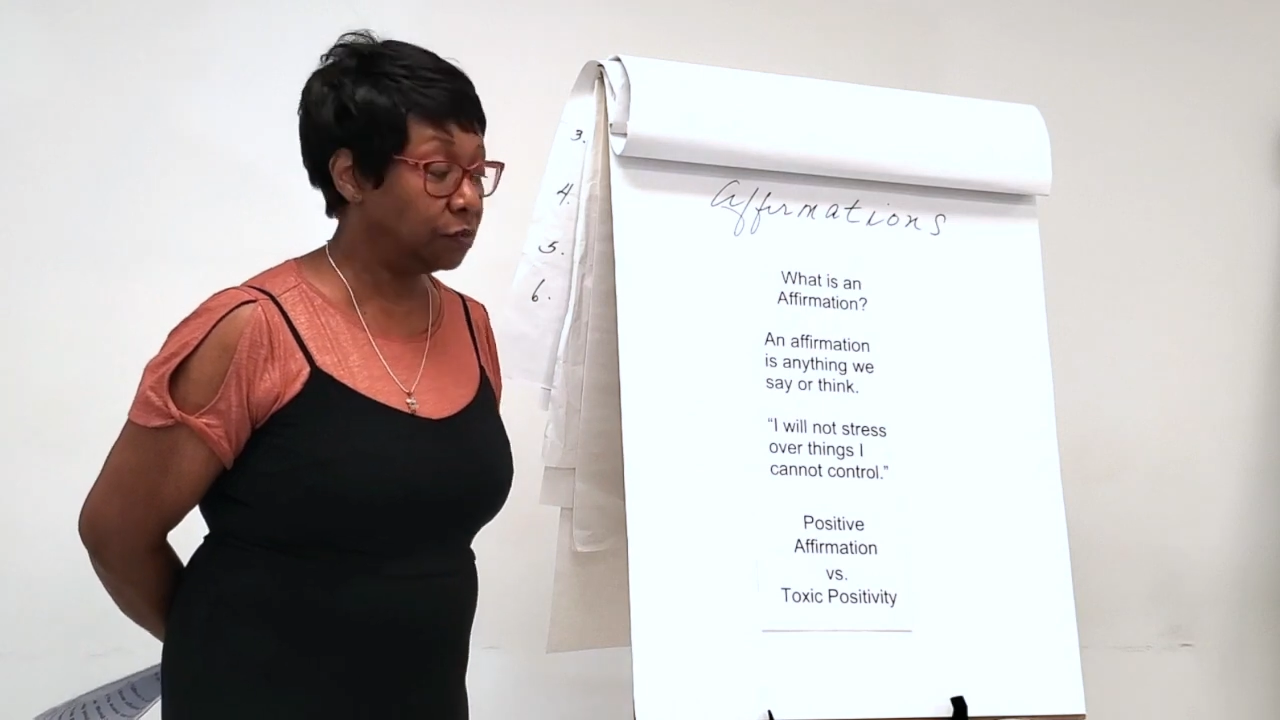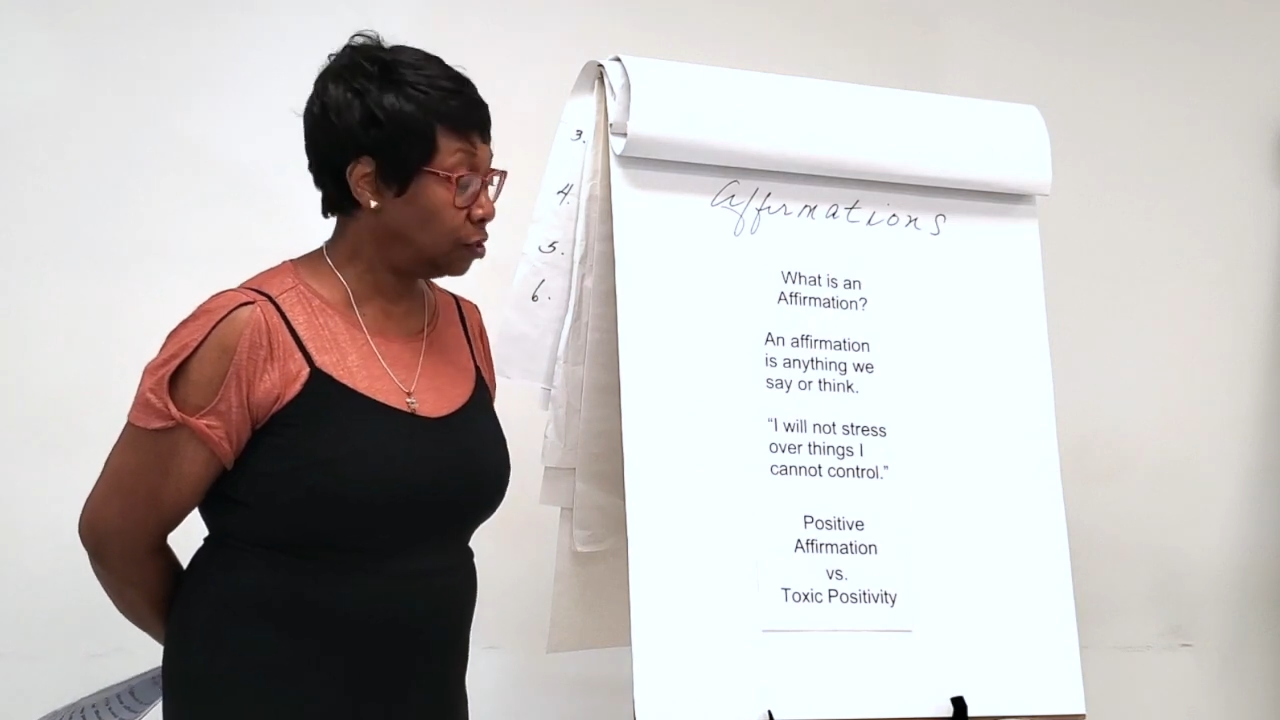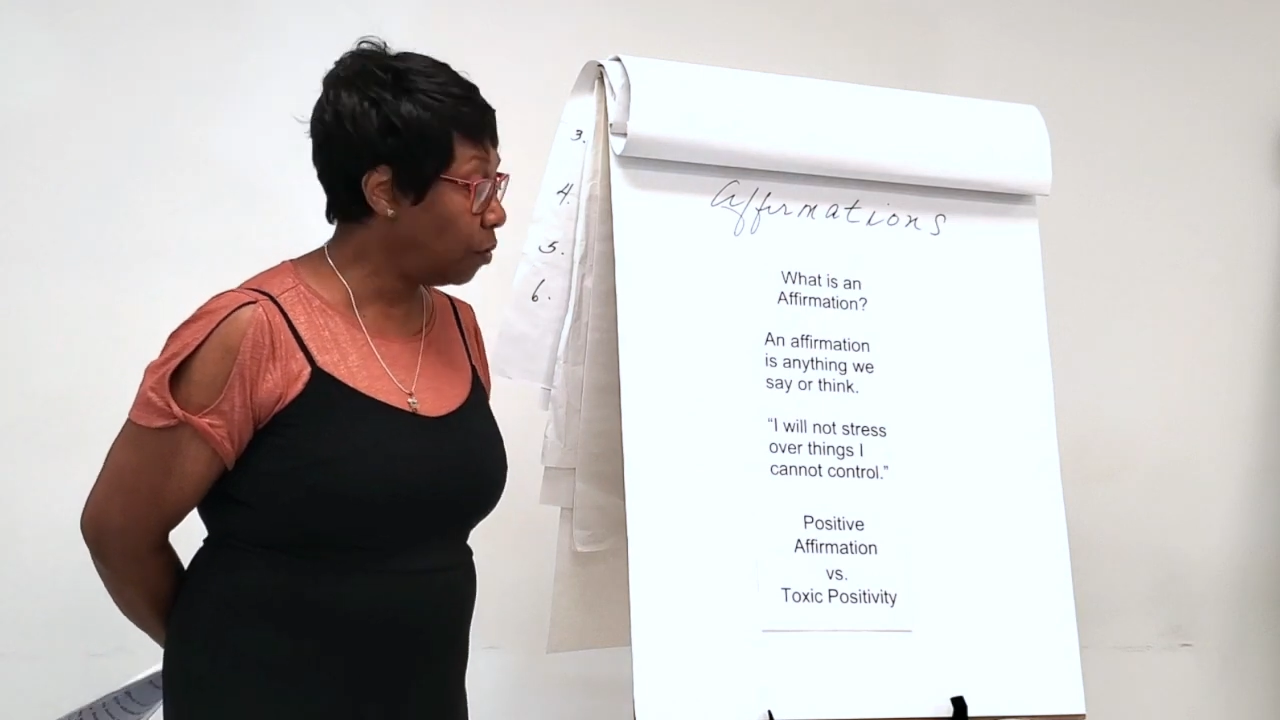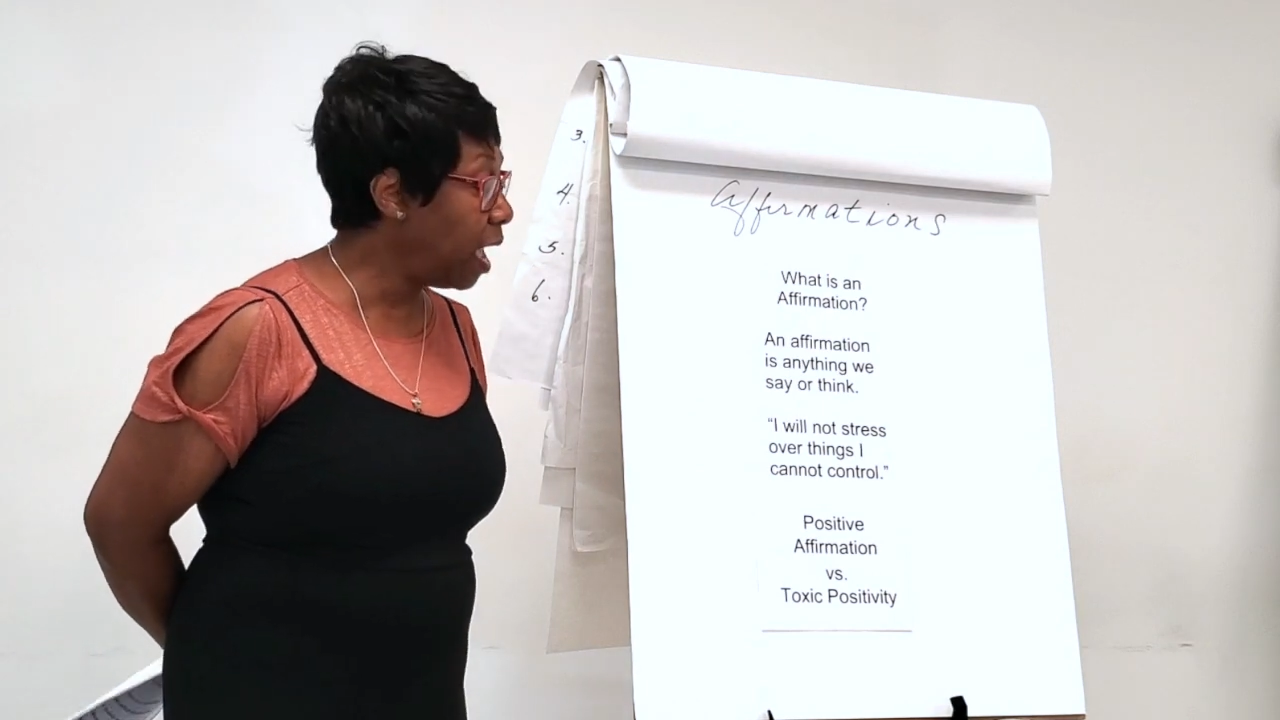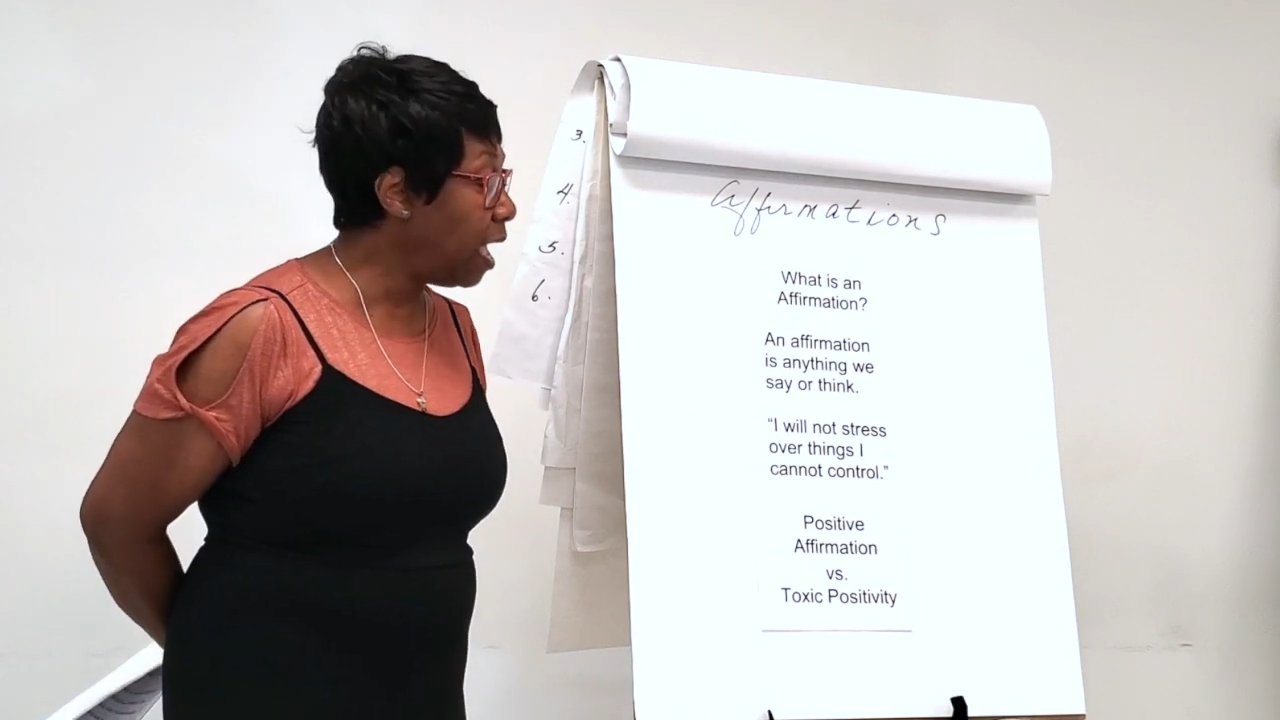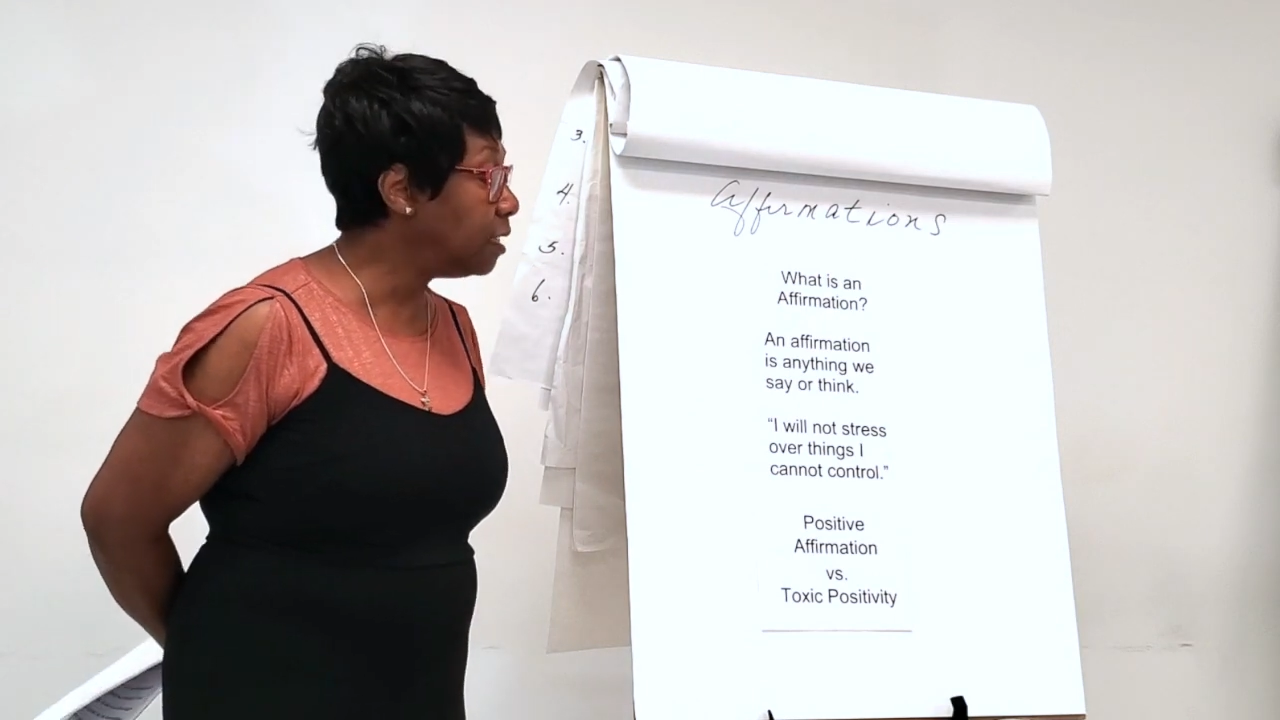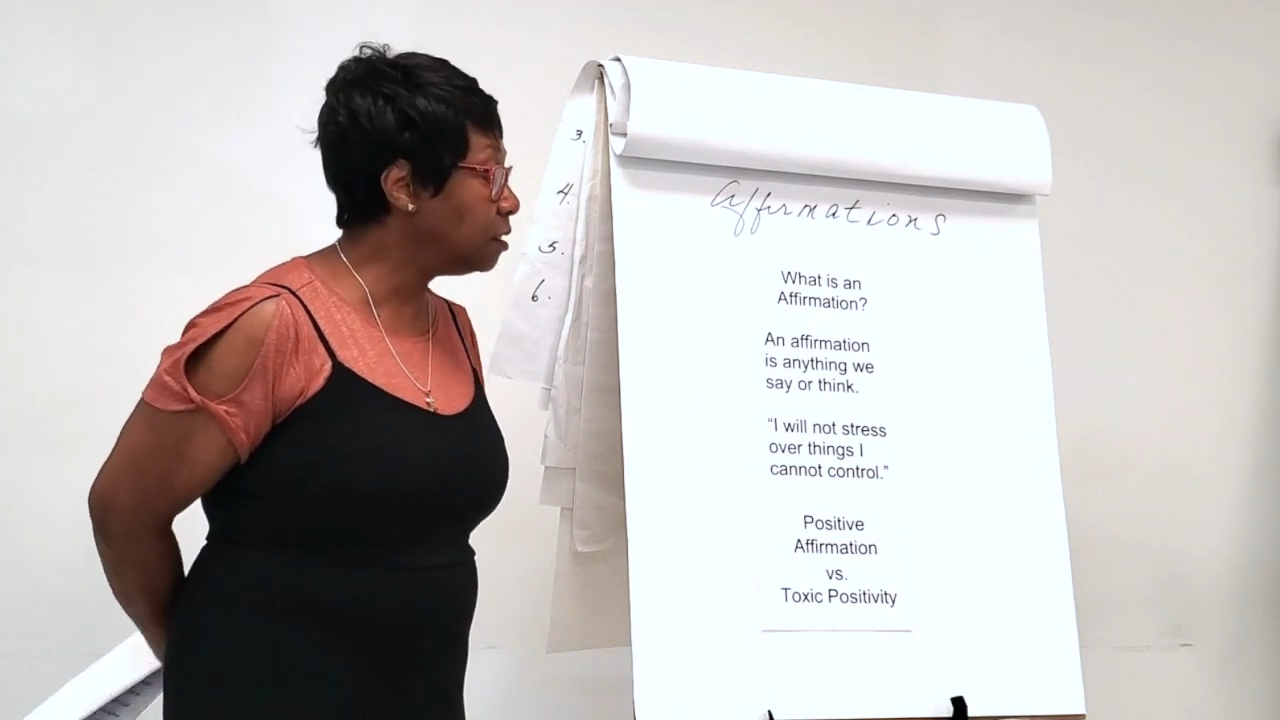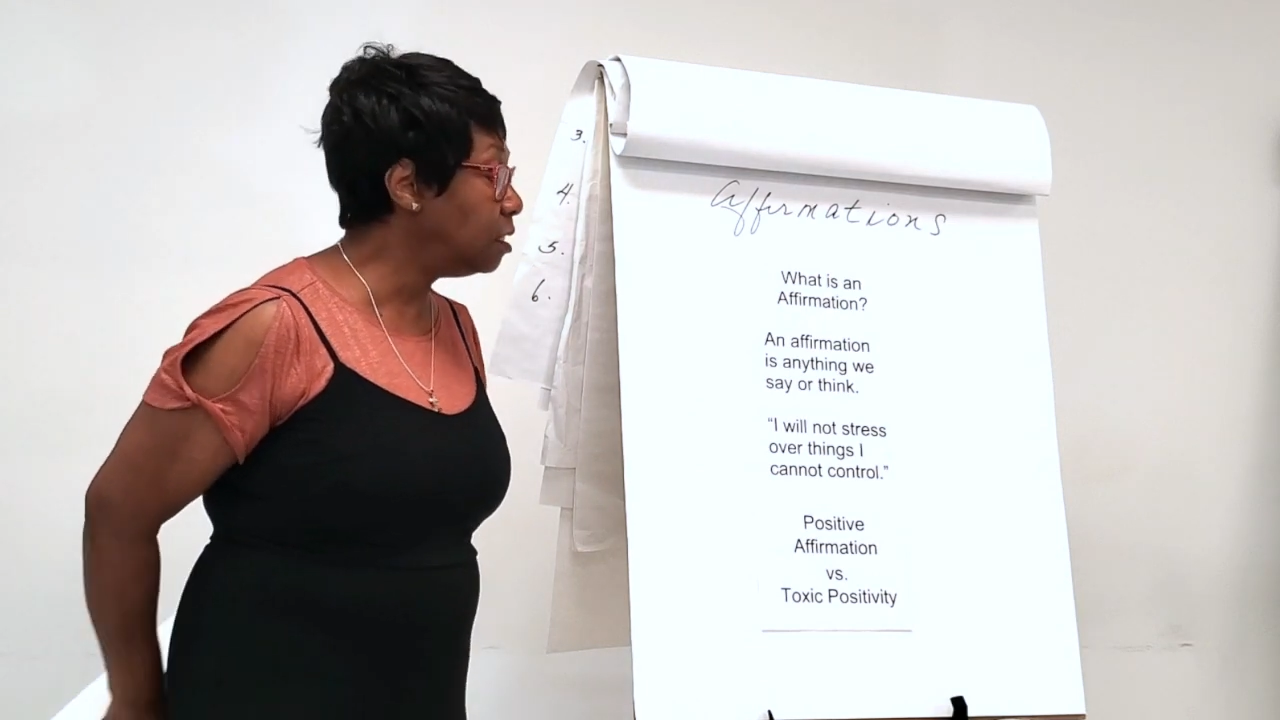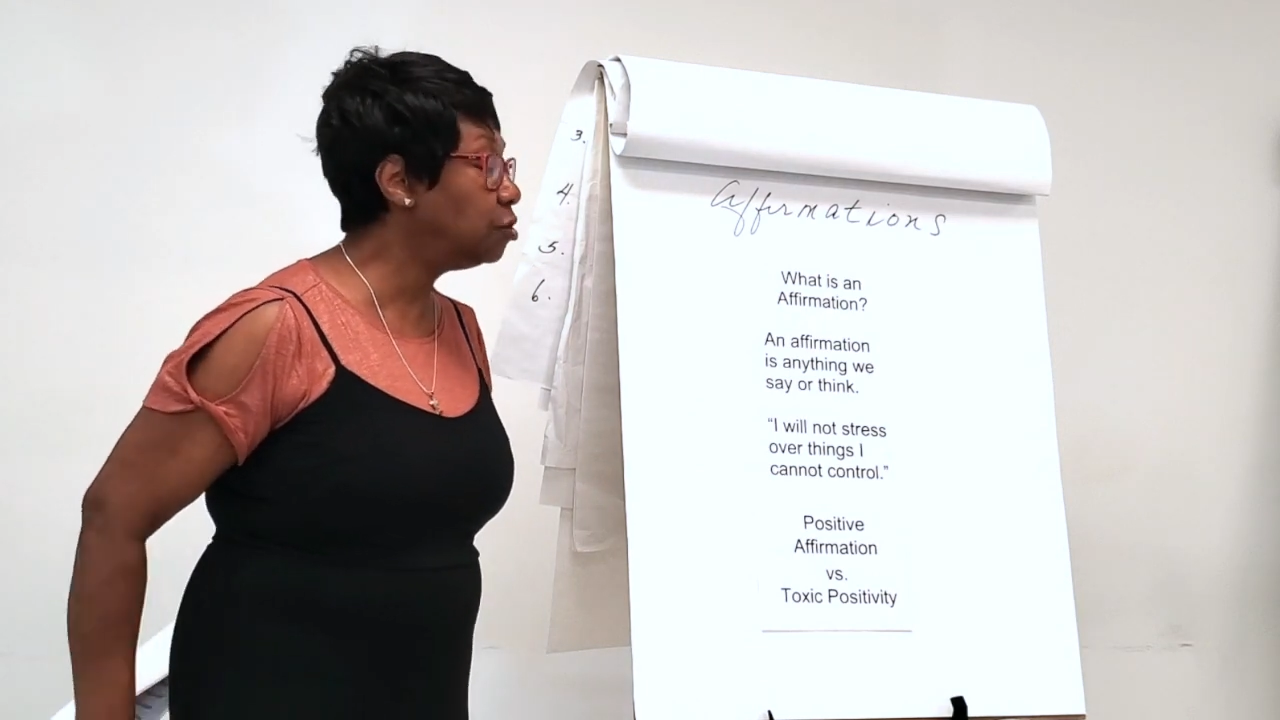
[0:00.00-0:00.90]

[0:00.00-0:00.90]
So I ask